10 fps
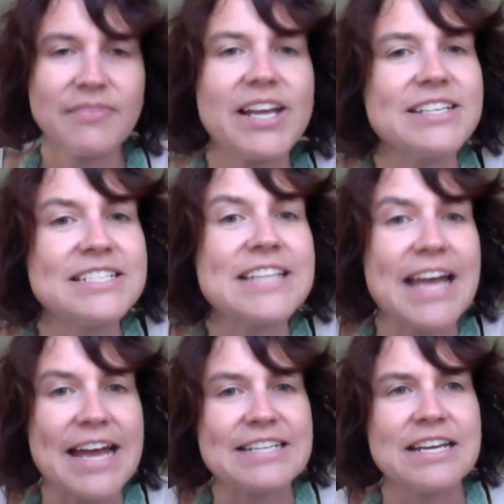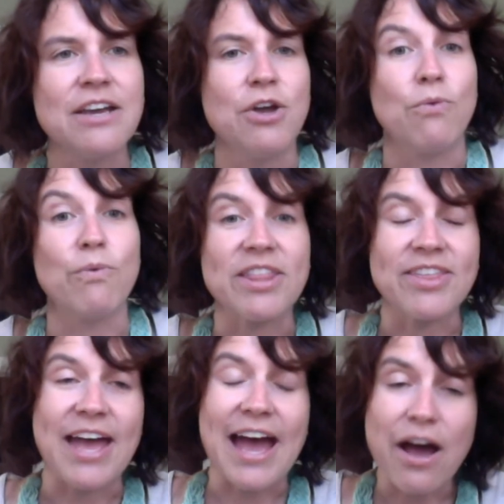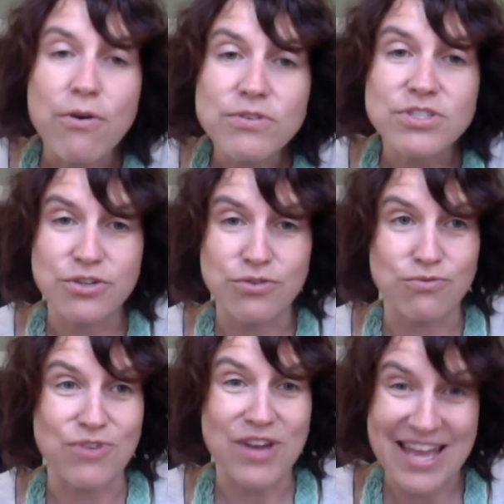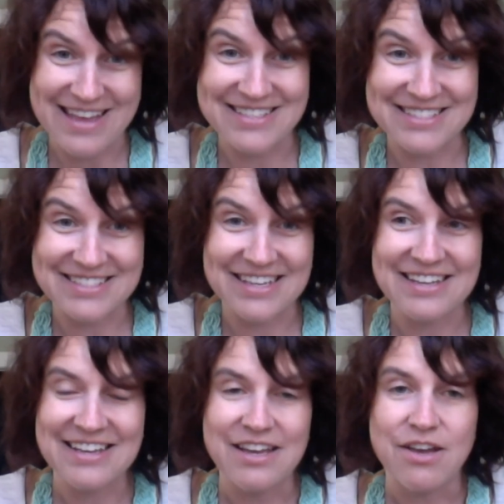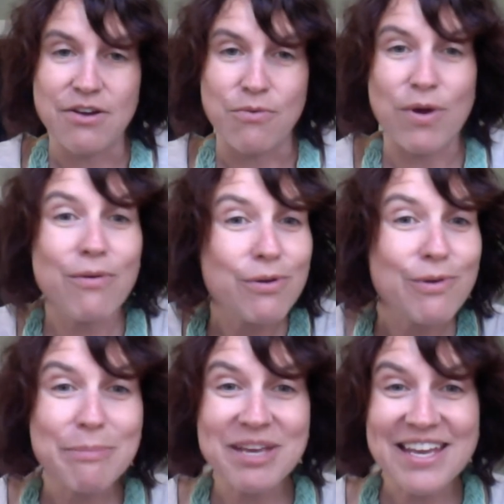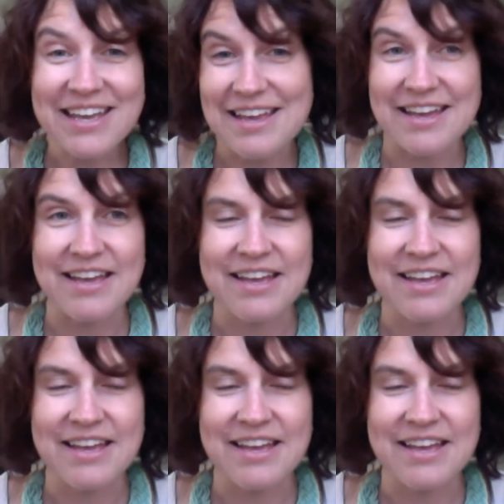is that without grace, where would we be?